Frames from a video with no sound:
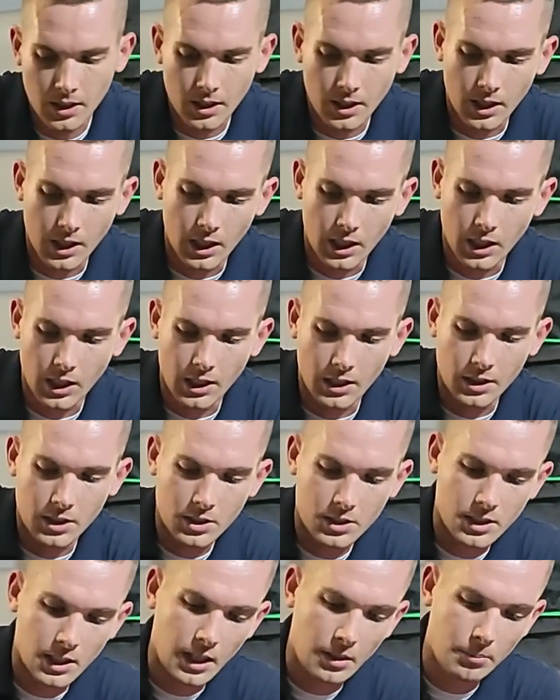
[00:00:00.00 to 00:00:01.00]
And
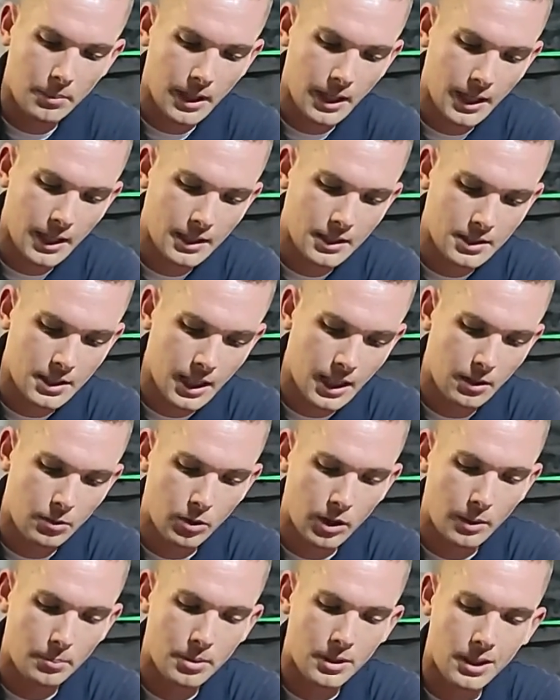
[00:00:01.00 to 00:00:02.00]
this top bag is kind of
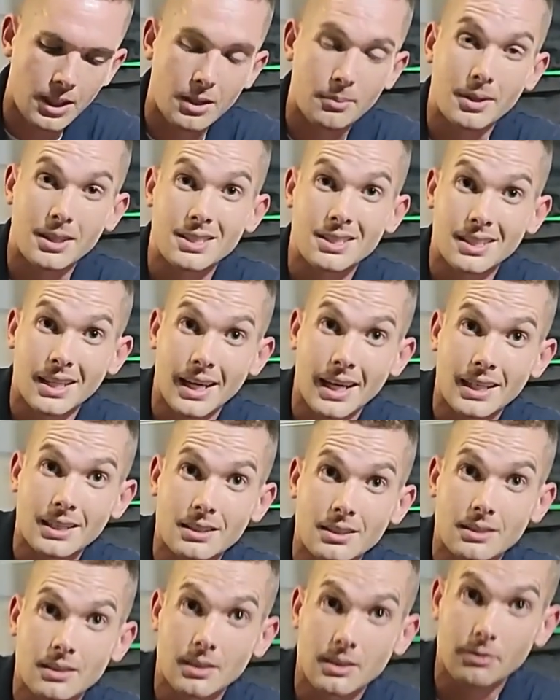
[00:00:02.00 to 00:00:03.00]
where I put a lot of my
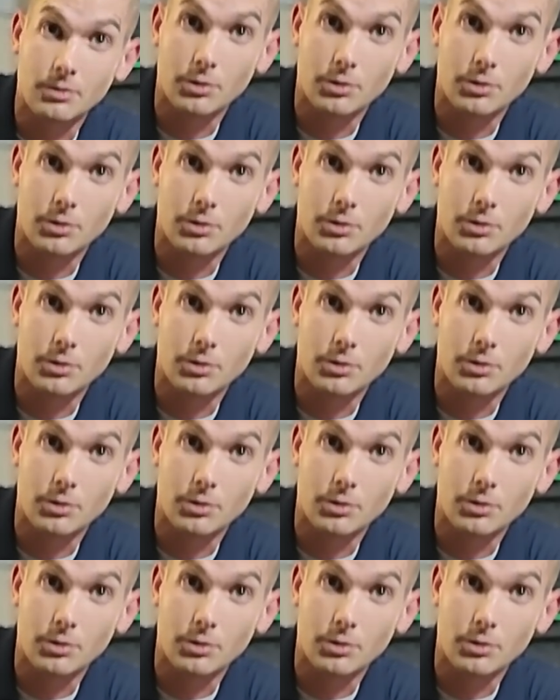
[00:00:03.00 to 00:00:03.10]
snacks if